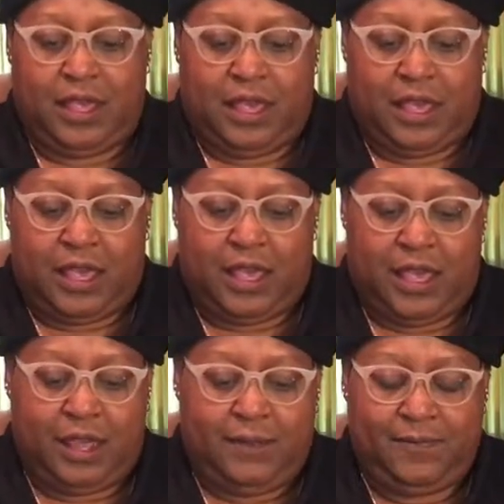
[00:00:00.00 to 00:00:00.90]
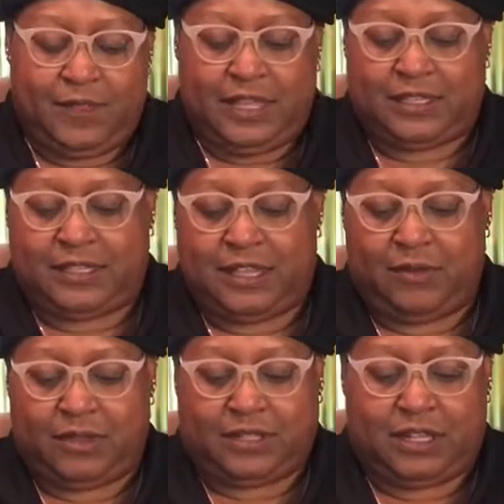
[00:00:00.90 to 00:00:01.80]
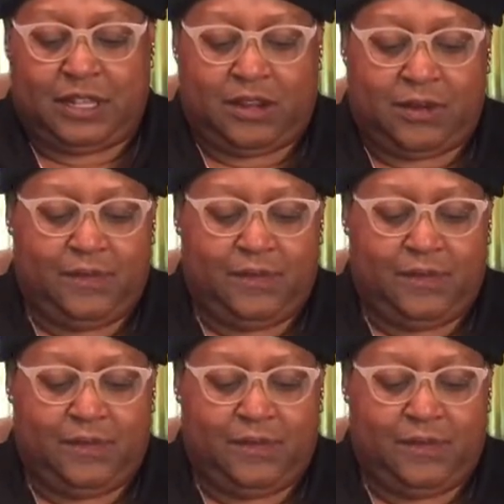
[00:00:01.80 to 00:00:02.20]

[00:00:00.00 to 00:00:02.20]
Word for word: And let's see what's in here.